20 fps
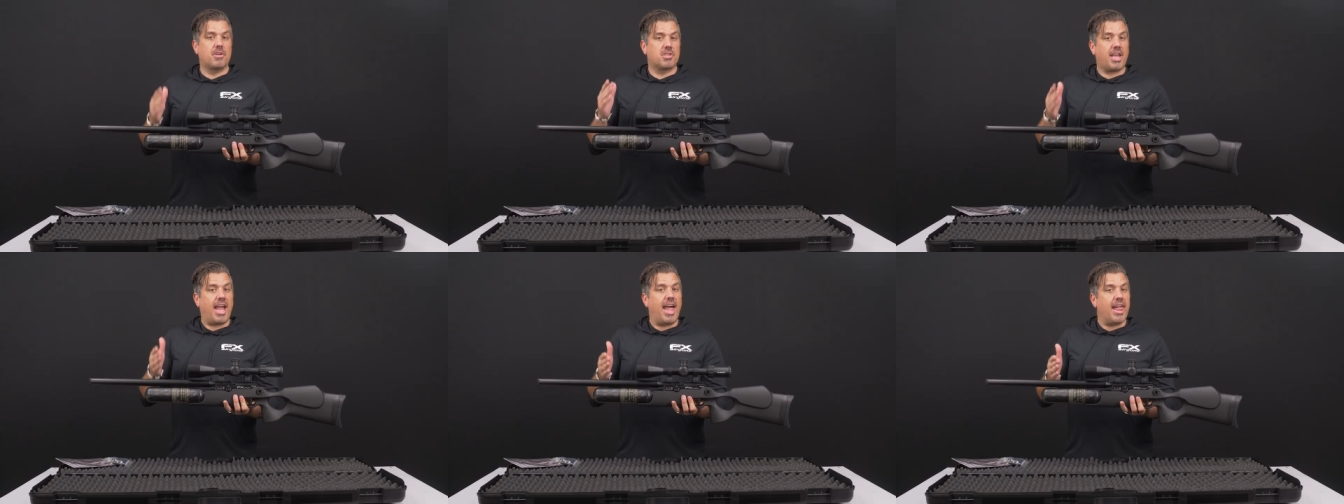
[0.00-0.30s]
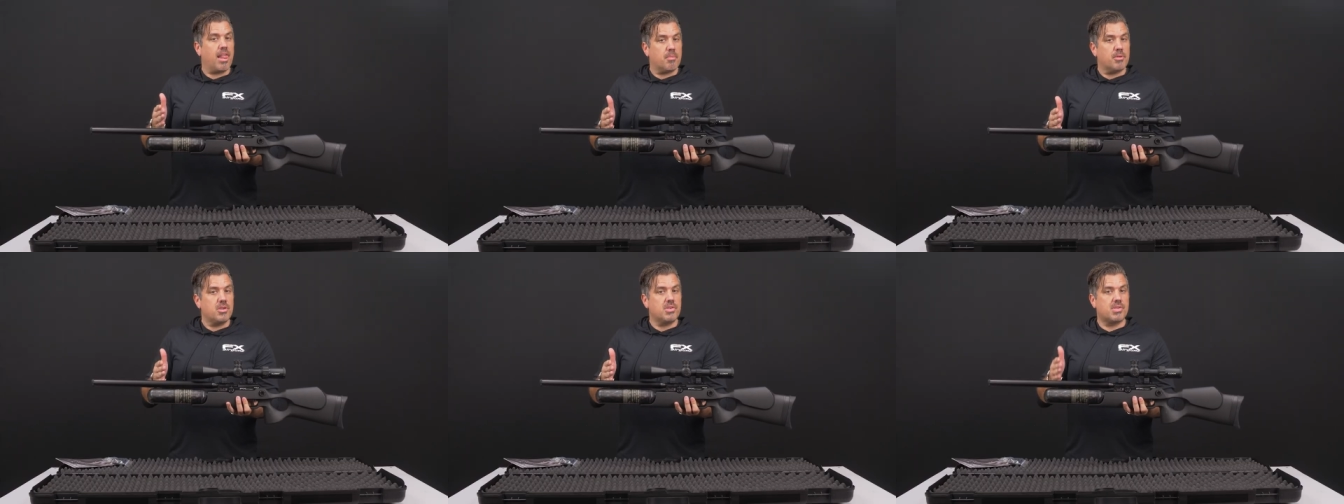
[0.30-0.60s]
as
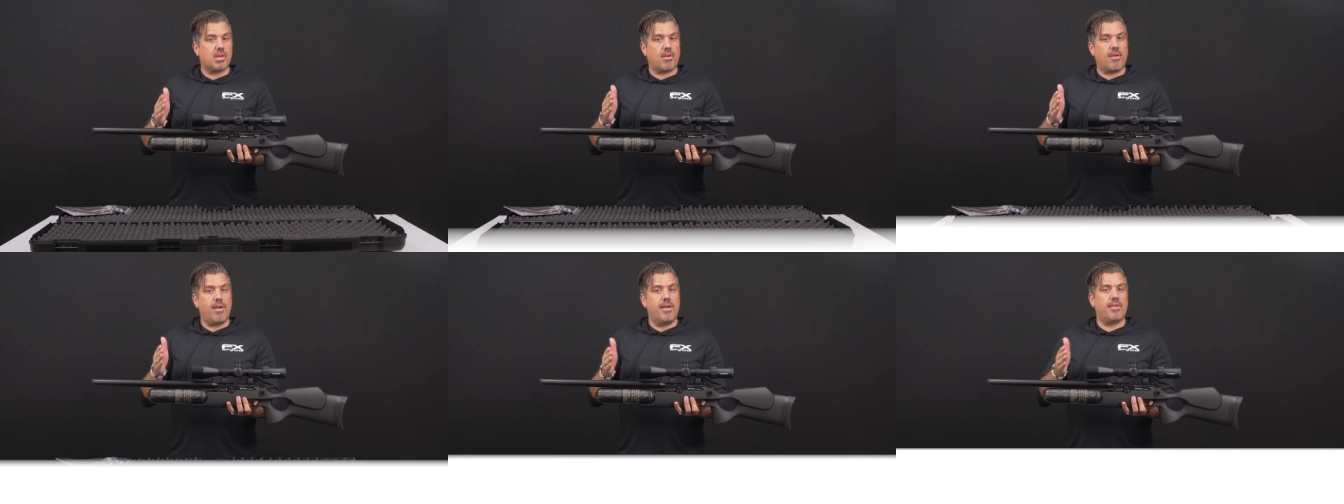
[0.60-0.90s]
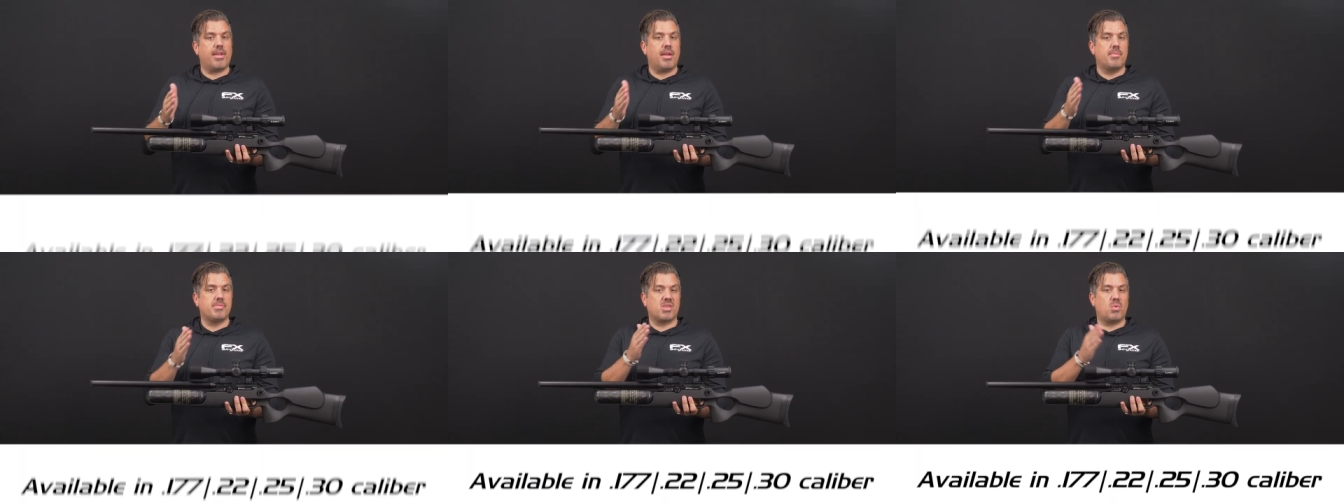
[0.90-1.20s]
calibers, the crown
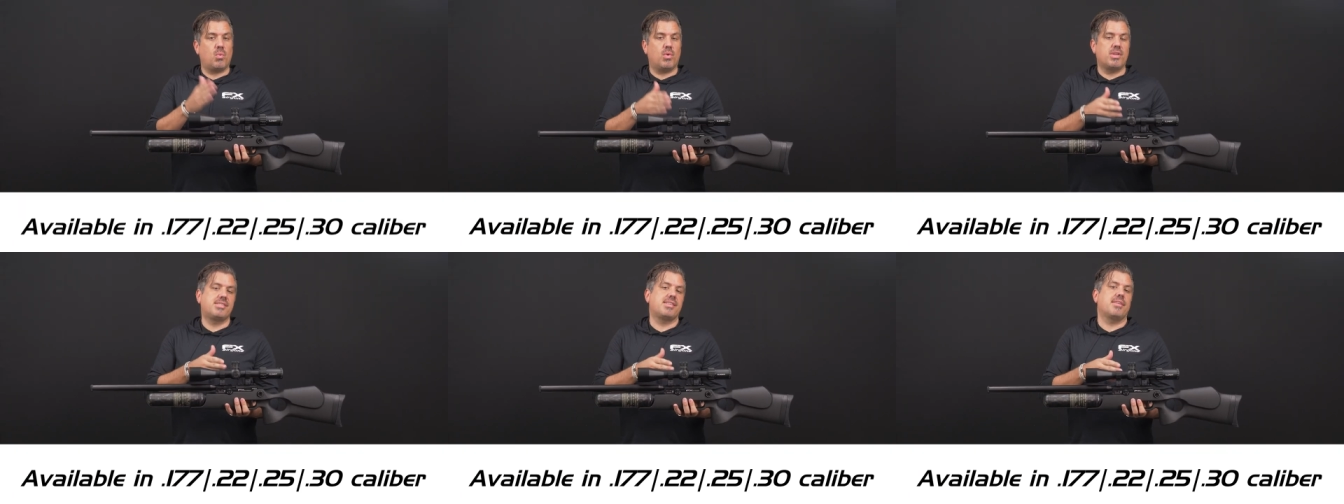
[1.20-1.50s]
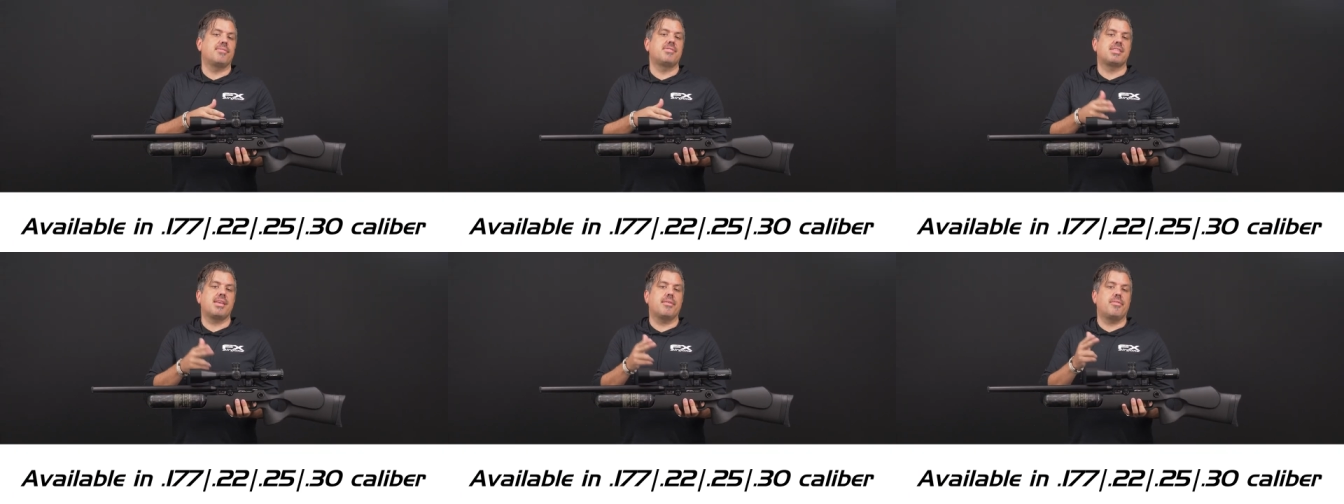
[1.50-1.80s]
comes in
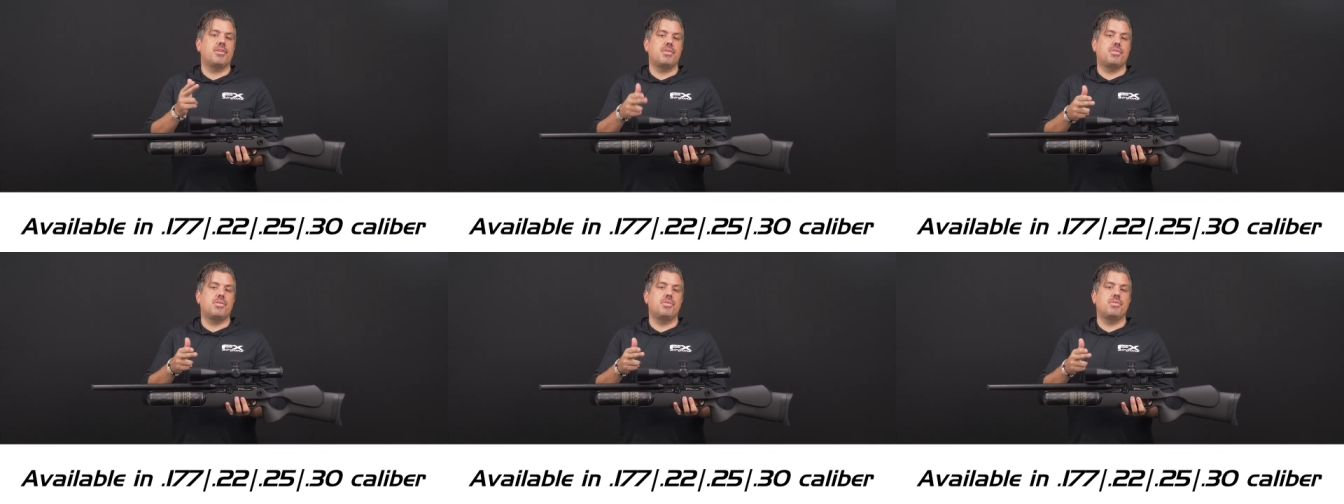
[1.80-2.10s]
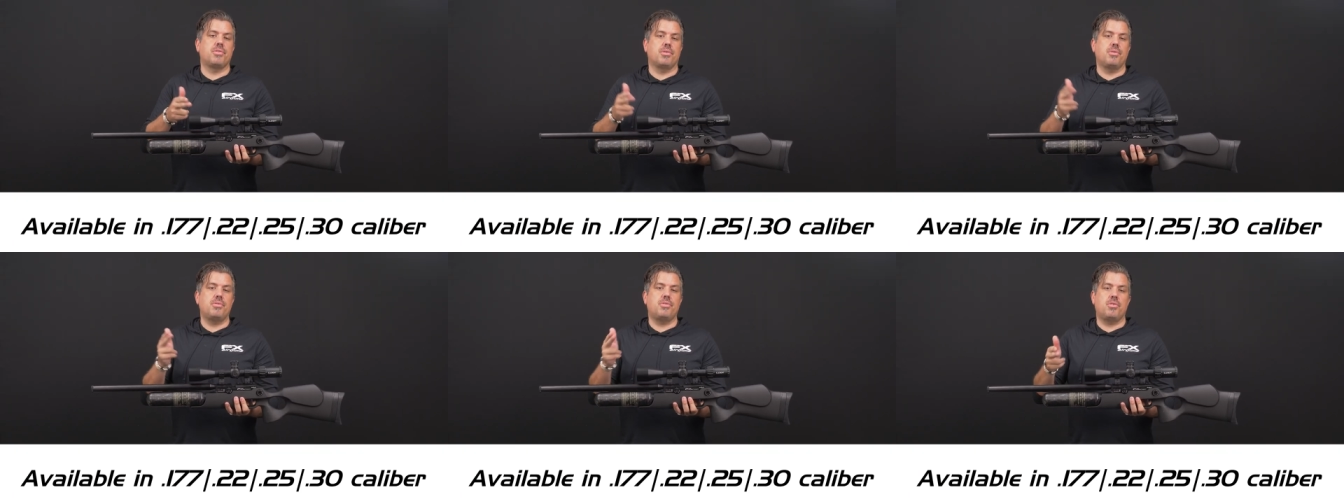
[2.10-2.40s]
177,
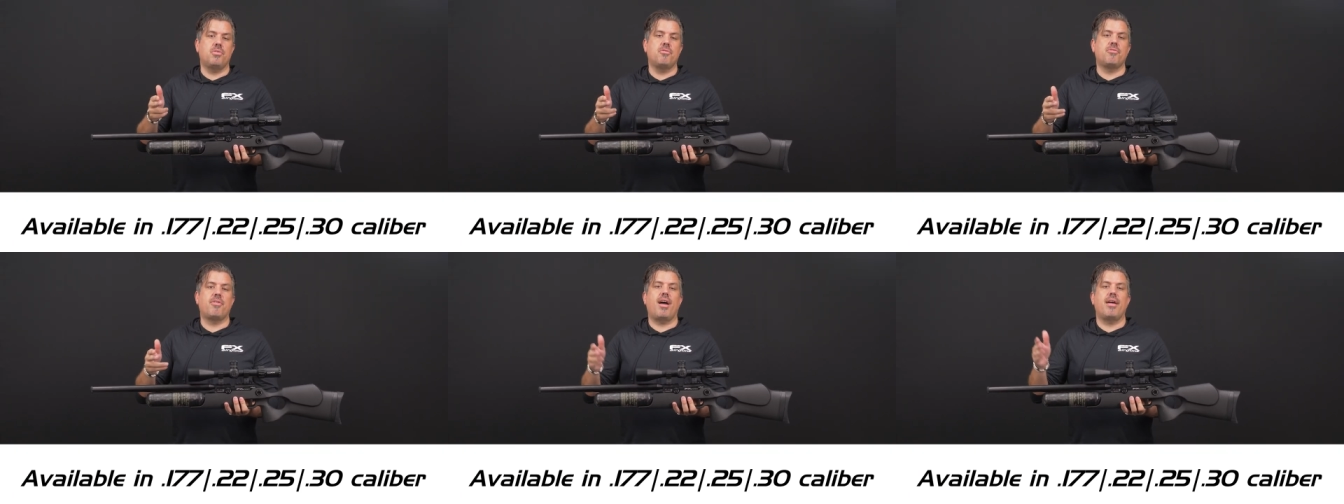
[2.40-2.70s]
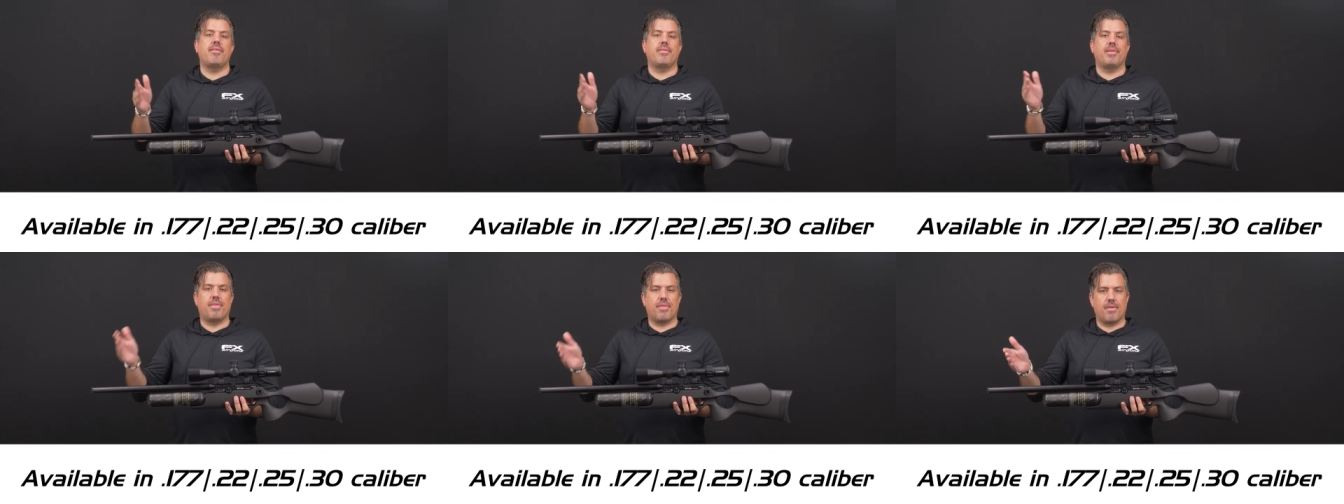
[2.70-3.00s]
22,
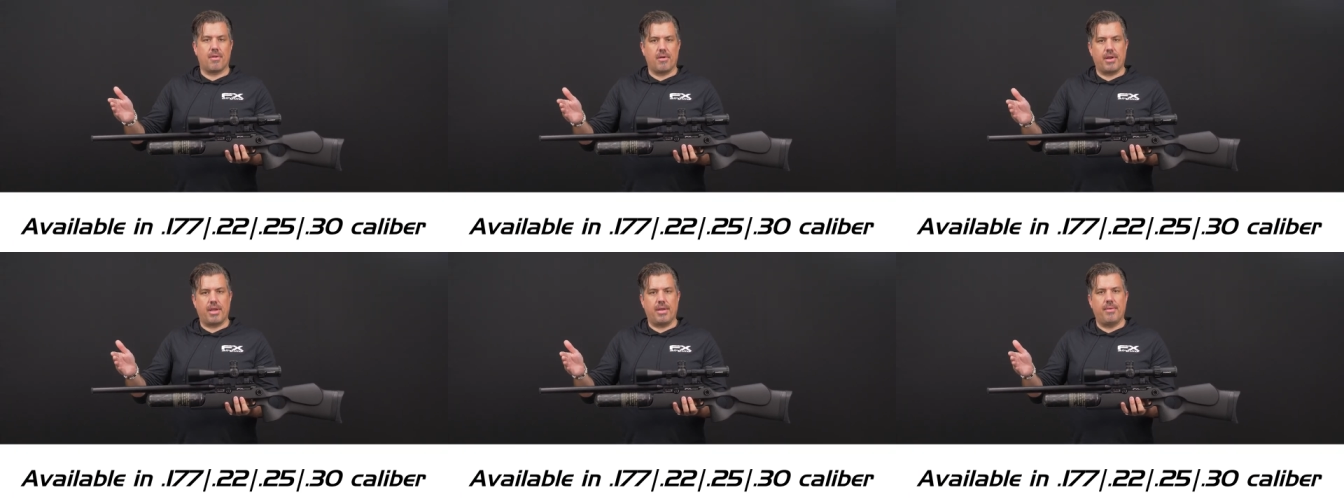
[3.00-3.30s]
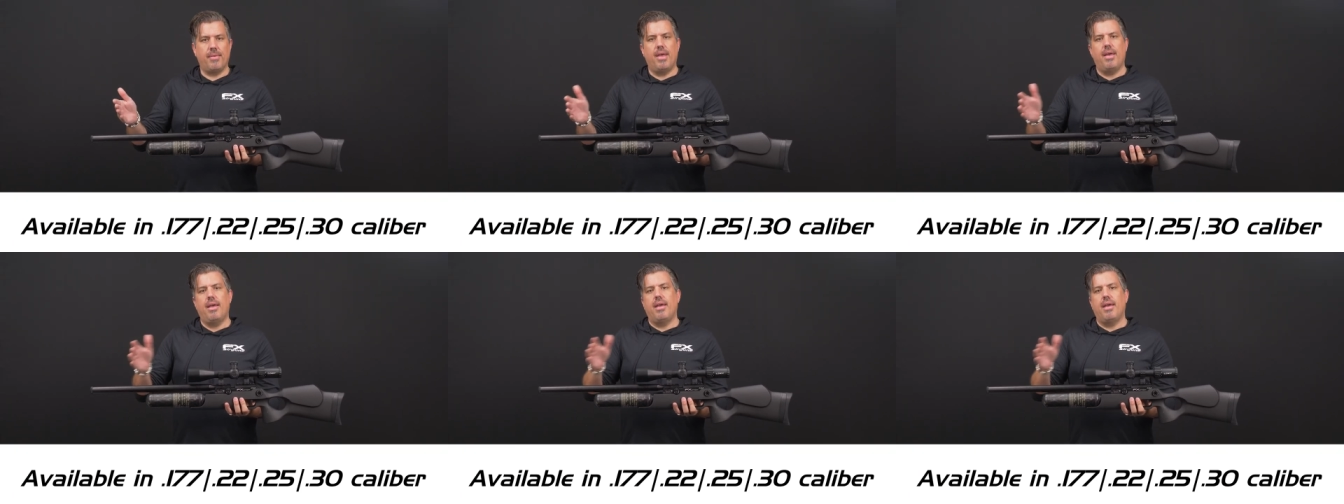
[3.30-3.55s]
25, and 30.